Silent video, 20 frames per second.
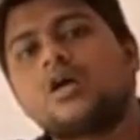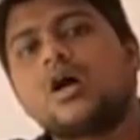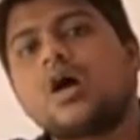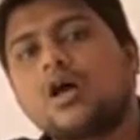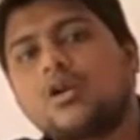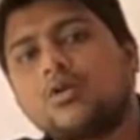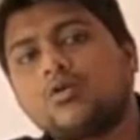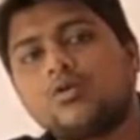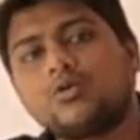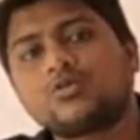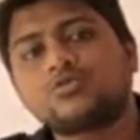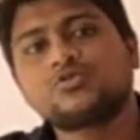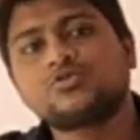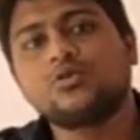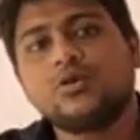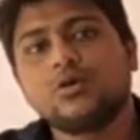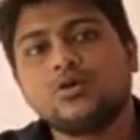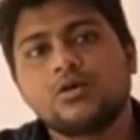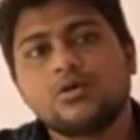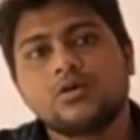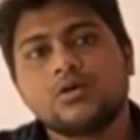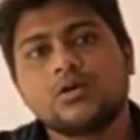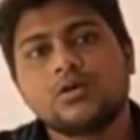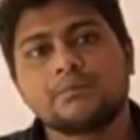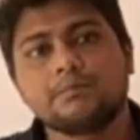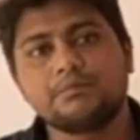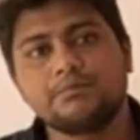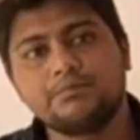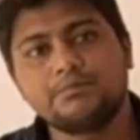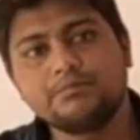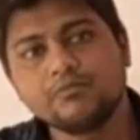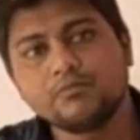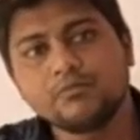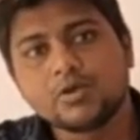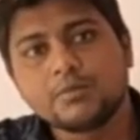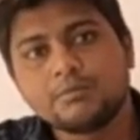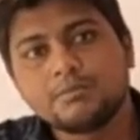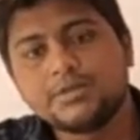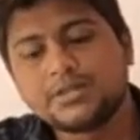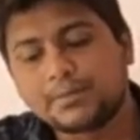are also
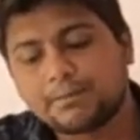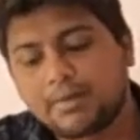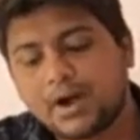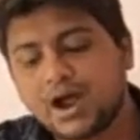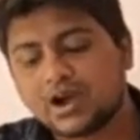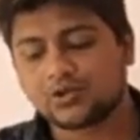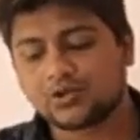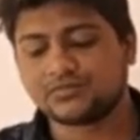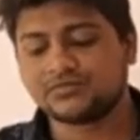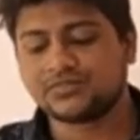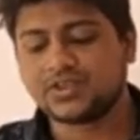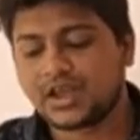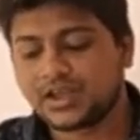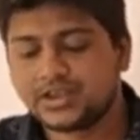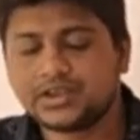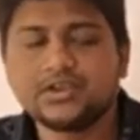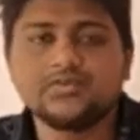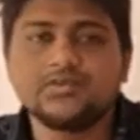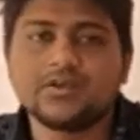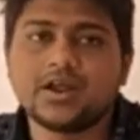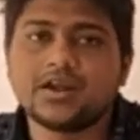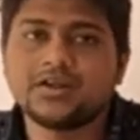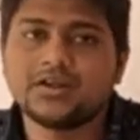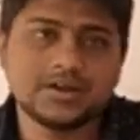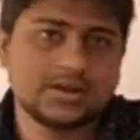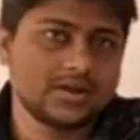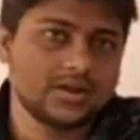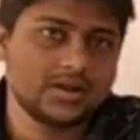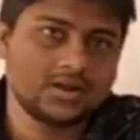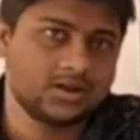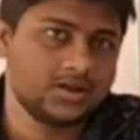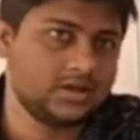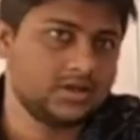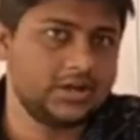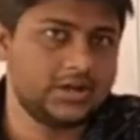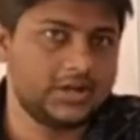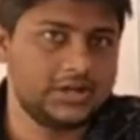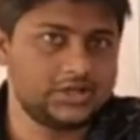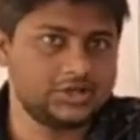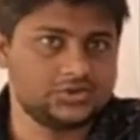be the part of the United
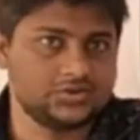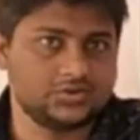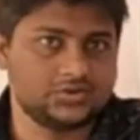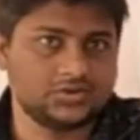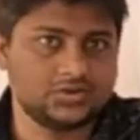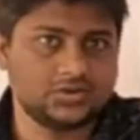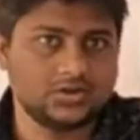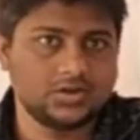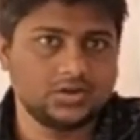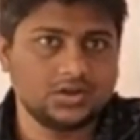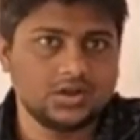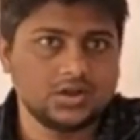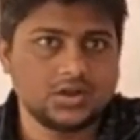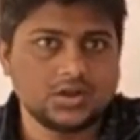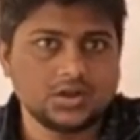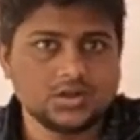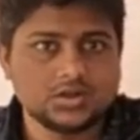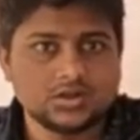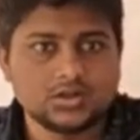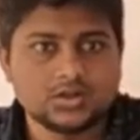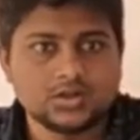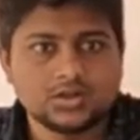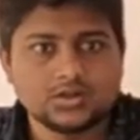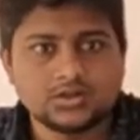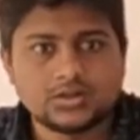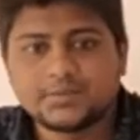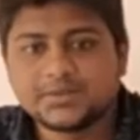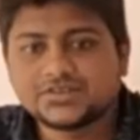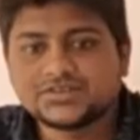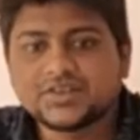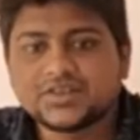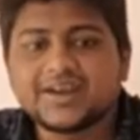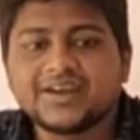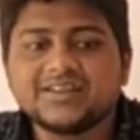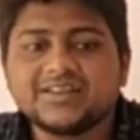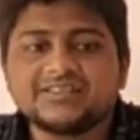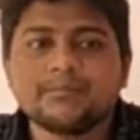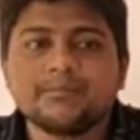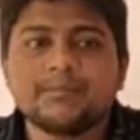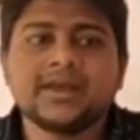Nations. They've been sent
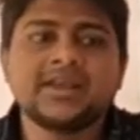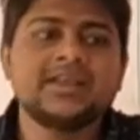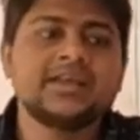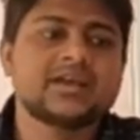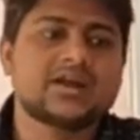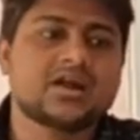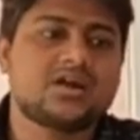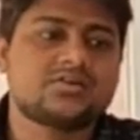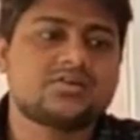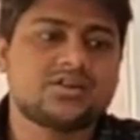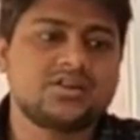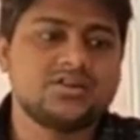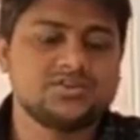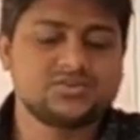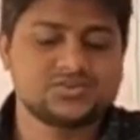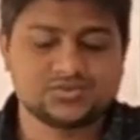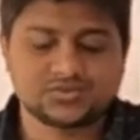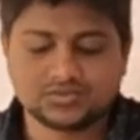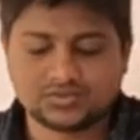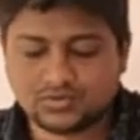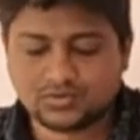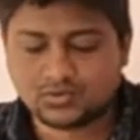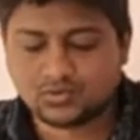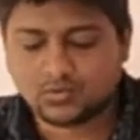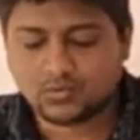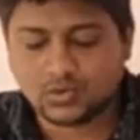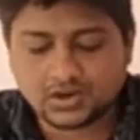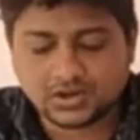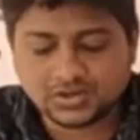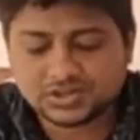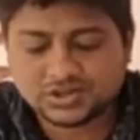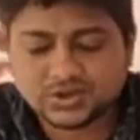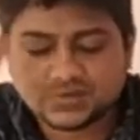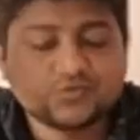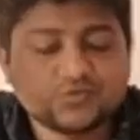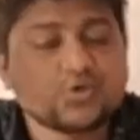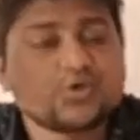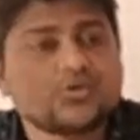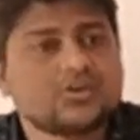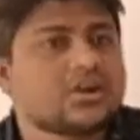in the many countries,
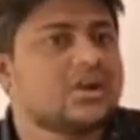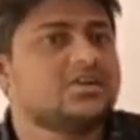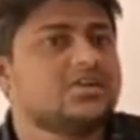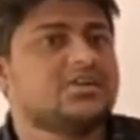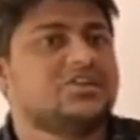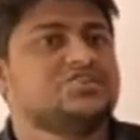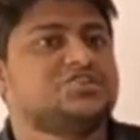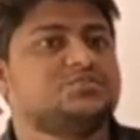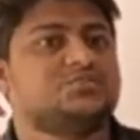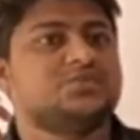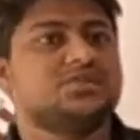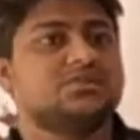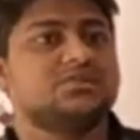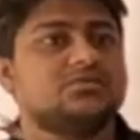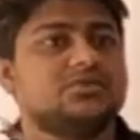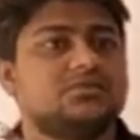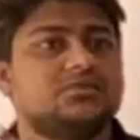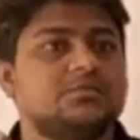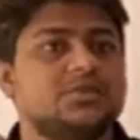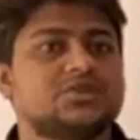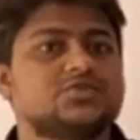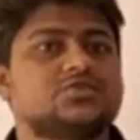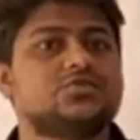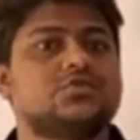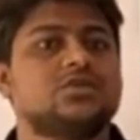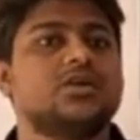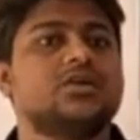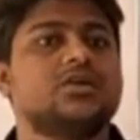stripped-down countries. It means